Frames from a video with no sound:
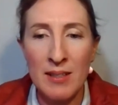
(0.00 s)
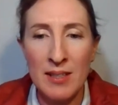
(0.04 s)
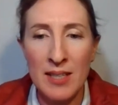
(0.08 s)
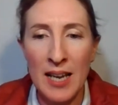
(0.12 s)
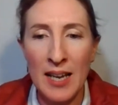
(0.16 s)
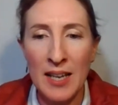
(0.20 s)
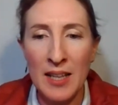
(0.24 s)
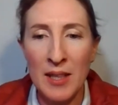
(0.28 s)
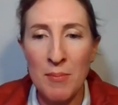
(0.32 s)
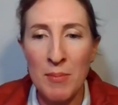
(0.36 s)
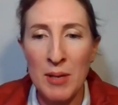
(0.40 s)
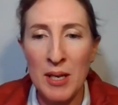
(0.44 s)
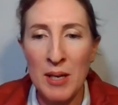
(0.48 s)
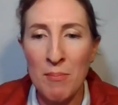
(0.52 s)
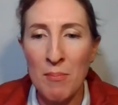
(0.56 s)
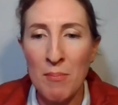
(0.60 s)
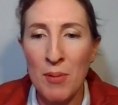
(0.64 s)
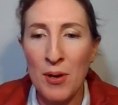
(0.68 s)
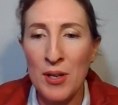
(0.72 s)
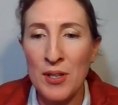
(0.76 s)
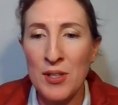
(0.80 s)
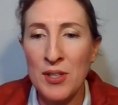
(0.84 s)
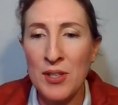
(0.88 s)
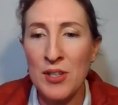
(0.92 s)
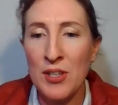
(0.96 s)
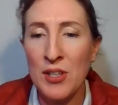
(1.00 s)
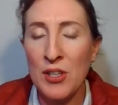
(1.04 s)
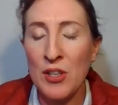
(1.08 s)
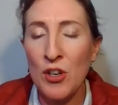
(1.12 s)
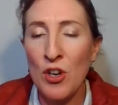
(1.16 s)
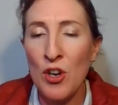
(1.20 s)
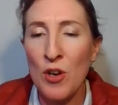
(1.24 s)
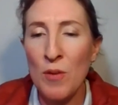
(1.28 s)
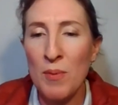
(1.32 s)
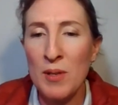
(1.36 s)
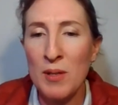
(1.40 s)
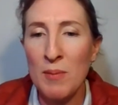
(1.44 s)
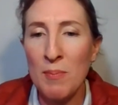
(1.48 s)
take them in person to the
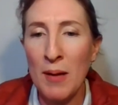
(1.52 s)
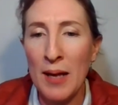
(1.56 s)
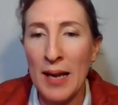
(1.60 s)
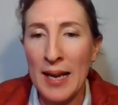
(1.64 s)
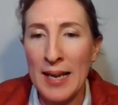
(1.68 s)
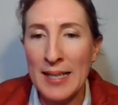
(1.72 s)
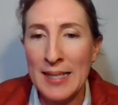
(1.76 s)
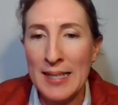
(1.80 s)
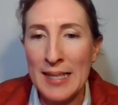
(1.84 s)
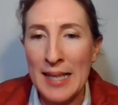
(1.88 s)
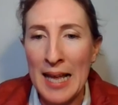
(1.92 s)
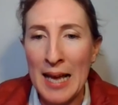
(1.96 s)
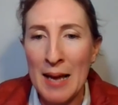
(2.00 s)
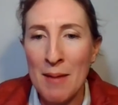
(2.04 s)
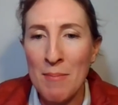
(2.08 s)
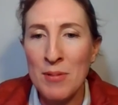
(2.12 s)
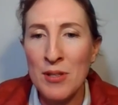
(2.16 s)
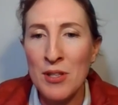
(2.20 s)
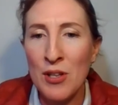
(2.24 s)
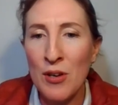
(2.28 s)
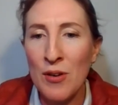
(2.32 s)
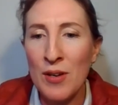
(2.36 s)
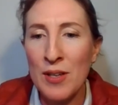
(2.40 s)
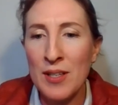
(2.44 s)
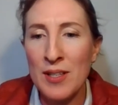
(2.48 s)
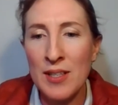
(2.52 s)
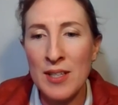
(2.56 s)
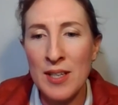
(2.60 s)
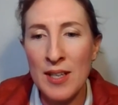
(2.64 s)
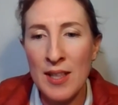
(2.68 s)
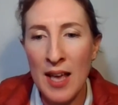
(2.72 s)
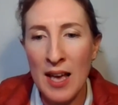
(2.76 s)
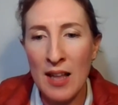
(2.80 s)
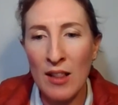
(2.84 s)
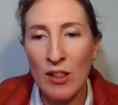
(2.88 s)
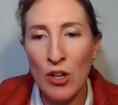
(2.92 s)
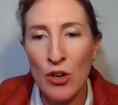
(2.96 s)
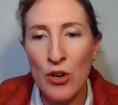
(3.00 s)
Cooper's Plains lab, so it's to
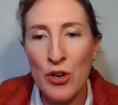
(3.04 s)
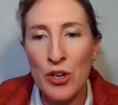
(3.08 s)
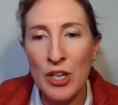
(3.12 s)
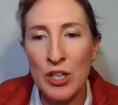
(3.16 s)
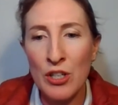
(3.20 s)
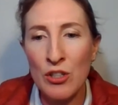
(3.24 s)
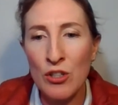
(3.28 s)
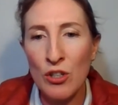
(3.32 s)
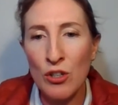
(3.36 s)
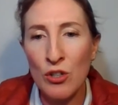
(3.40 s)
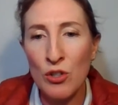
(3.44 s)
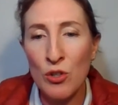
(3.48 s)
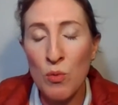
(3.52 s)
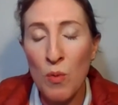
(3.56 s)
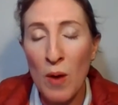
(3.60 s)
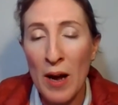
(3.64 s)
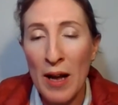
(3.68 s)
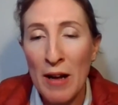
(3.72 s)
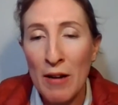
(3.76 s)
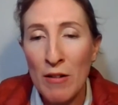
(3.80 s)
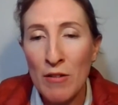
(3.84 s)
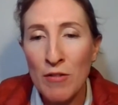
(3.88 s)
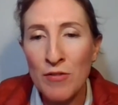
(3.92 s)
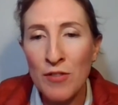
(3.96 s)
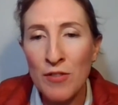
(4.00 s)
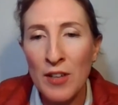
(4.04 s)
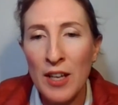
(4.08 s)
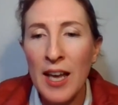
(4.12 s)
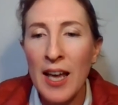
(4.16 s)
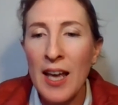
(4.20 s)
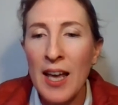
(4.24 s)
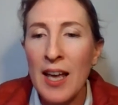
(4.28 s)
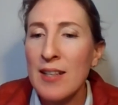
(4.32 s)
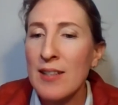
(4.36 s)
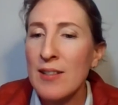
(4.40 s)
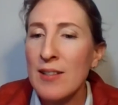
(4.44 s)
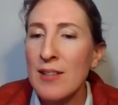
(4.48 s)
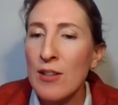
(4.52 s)
that loading dock 12.
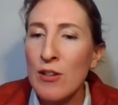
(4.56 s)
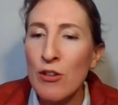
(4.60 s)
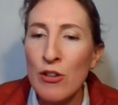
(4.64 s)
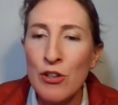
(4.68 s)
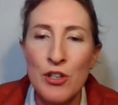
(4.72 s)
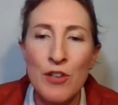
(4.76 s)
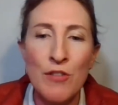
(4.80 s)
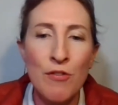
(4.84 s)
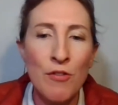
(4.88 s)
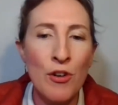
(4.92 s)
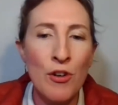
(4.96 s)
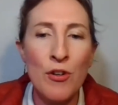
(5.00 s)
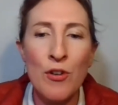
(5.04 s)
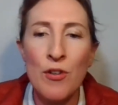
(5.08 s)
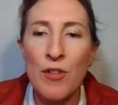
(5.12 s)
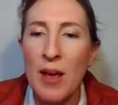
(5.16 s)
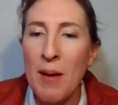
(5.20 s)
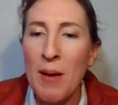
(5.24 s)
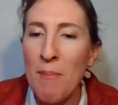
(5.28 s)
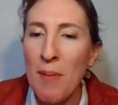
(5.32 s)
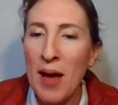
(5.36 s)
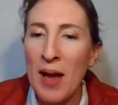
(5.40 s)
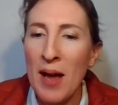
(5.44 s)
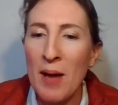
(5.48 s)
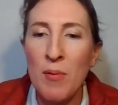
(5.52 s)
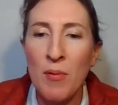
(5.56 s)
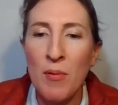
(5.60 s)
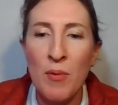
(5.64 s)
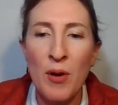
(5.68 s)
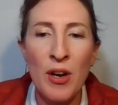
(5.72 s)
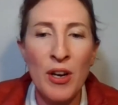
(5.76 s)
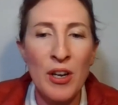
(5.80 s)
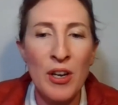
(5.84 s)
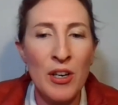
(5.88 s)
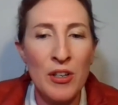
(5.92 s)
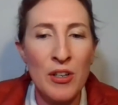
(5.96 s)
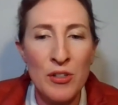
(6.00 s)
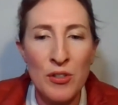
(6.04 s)
As long as you've got all that
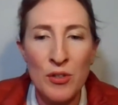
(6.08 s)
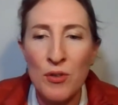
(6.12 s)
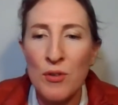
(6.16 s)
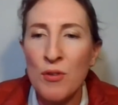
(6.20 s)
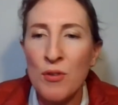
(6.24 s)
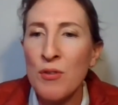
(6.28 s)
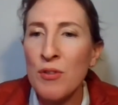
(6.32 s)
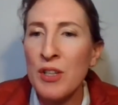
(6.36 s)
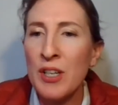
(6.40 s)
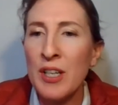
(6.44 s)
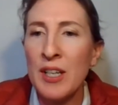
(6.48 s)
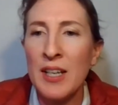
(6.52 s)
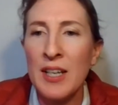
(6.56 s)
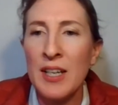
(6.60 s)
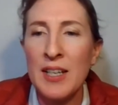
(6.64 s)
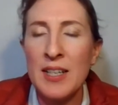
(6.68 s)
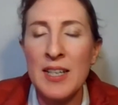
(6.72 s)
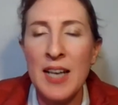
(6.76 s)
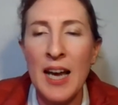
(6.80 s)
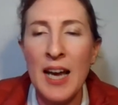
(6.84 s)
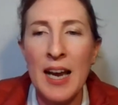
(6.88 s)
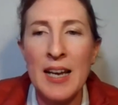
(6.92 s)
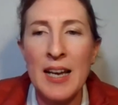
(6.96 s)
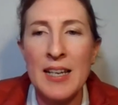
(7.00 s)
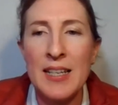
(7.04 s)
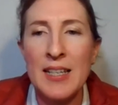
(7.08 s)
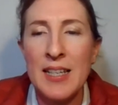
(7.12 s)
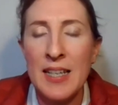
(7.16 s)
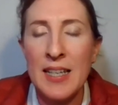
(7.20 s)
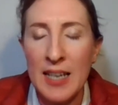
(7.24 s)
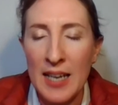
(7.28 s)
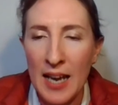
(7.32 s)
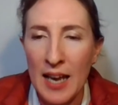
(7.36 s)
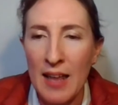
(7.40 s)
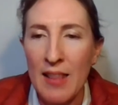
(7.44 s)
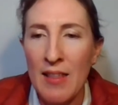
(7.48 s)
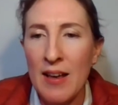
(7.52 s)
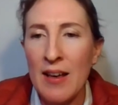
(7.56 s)
paperwork and it's all in a container
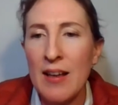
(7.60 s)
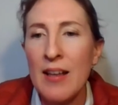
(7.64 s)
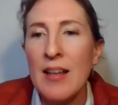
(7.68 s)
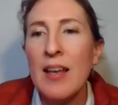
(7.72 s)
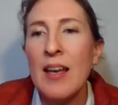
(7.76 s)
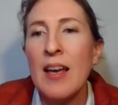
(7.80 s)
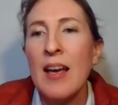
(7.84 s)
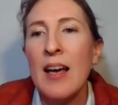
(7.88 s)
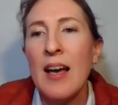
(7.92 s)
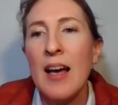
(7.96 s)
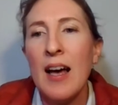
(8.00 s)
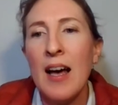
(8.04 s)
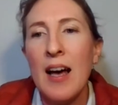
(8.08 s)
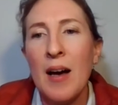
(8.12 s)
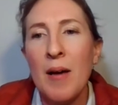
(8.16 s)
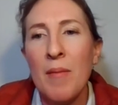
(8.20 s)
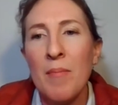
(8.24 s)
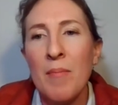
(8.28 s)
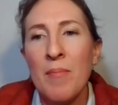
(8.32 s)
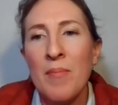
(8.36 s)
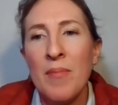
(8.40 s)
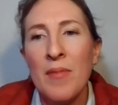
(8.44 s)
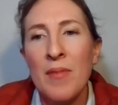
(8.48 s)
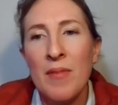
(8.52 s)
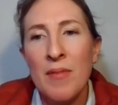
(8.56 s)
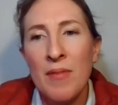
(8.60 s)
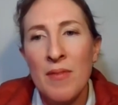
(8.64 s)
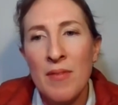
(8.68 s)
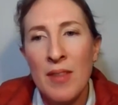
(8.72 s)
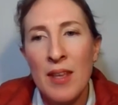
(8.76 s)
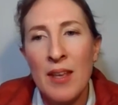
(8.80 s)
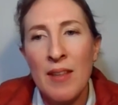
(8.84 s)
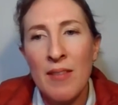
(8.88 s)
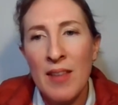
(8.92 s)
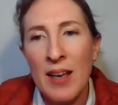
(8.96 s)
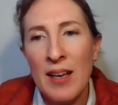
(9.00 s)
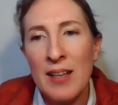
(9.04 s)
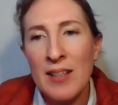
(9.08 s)
together,
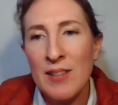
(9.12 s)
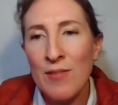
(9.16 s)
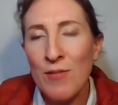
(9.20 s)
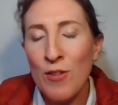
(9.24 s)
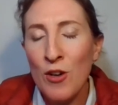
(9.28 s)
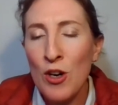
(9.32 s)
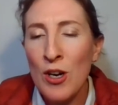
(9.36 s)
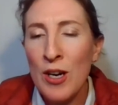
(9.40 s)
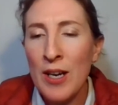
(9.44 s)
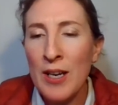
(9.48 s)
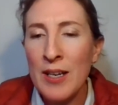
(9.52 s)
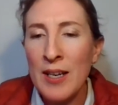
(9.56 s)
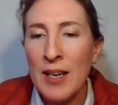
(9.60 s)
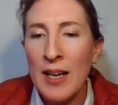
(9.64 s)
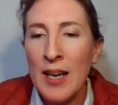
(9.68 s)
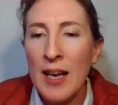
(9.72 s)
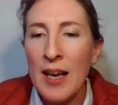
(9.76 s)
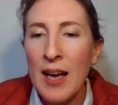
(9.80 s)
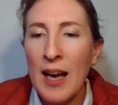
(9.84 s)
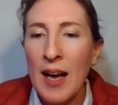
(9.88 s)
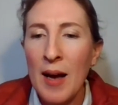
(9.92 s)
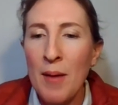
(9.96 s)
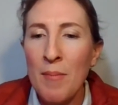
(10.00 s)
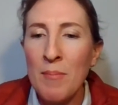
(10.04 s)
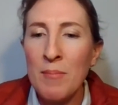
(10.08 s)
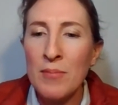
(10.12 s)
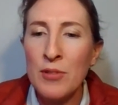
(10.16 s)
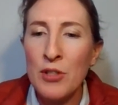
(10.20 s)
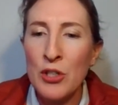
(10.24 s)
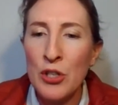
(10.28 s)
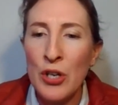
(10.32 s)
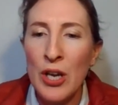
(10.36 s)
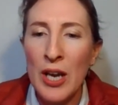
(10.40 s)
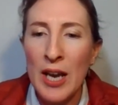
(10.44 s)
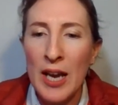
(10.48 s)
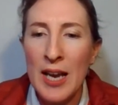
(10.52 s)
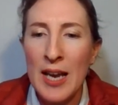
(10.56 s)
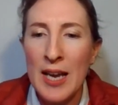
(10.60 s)
then that's fine.
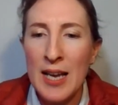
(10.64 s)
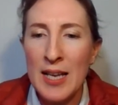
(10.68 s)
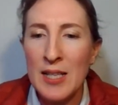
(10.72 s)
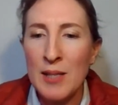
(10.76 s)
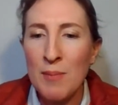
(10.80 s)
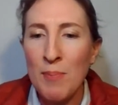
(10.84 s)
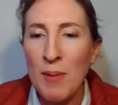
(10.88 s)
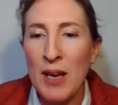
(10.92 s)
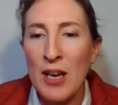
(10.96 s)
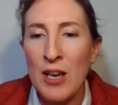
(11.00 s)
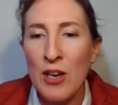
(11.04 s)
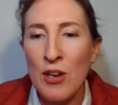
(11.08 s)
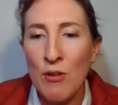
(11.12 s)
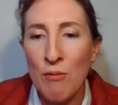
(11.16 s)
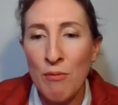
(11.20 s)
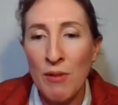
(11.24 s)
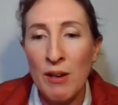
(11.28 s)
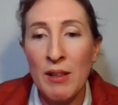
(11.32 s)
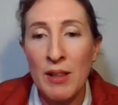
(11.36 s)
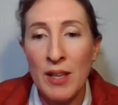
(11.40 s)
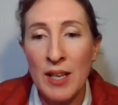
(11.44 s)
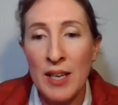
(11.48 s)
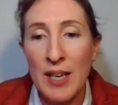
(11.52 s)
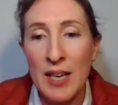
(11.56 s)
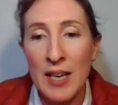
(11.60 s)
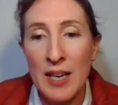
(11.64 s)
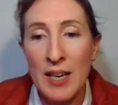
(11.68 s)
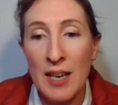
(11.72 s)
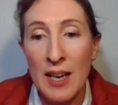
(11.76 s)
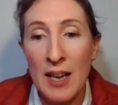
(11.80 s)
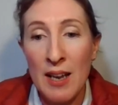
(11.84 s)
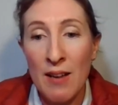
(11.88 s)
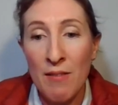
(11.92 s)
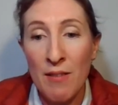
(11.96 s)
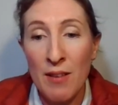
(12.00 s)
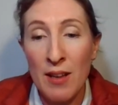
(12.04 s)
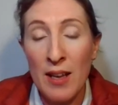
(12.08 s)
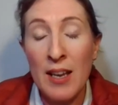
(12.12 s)
To ESP, you really
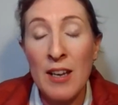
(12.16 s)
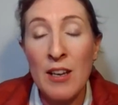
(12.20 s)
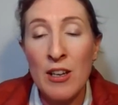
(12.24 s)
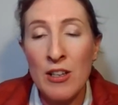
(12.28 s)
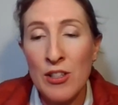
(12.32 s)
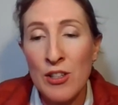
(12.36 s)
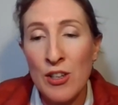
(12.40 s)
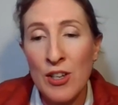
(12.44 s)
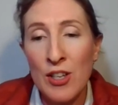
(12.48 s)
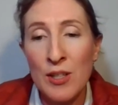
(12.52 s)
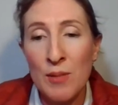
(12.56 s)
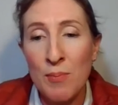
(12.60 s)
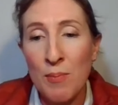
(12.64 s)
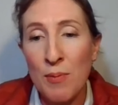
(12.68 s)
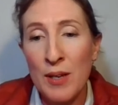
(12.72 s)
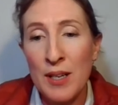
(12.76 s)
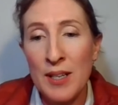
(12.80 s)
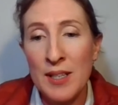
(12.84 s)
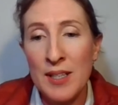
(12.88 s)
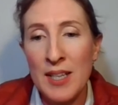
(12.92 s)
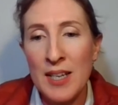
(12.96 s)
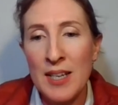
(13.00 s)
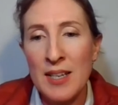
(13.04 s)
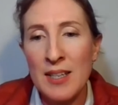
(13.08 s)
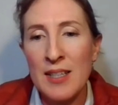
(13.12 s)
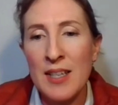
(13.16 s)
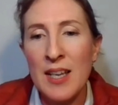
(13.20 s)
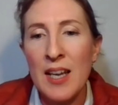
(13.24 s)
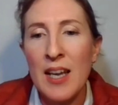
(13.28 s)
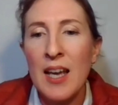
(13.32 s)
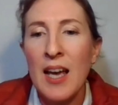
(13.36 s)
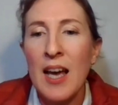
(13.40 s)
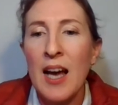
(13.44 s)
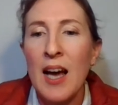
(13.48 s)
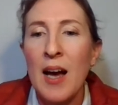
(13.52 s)
need Ecoscience Precinct.